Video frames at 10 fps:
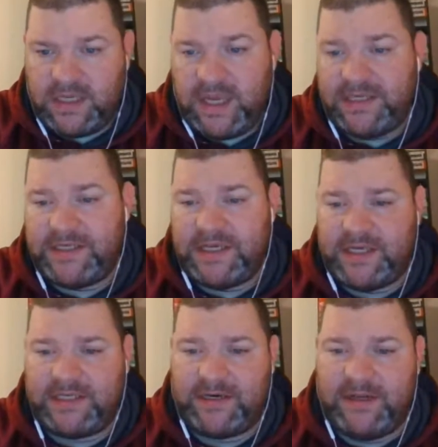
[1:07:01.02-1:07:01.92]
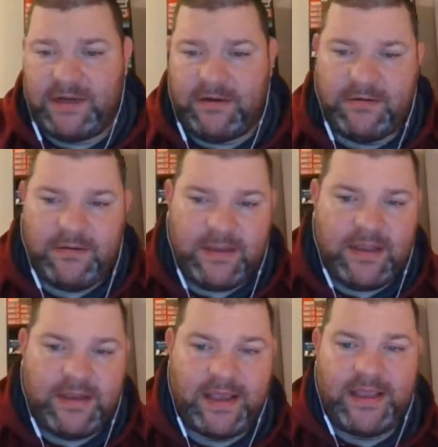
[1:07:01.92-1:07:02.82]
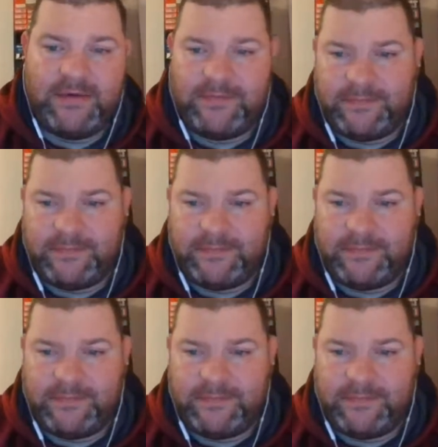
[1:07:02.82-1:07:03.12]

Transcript: ACS, there you go. Thank you.